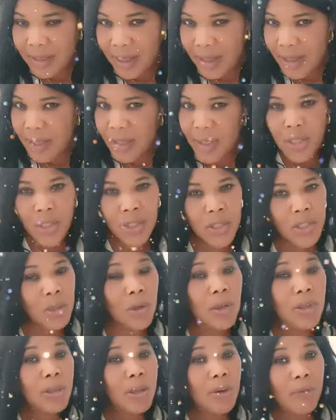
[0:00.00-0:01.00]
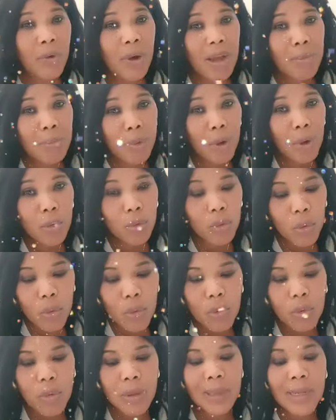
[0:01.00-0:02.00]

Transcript: Eh? She not there for abroad though.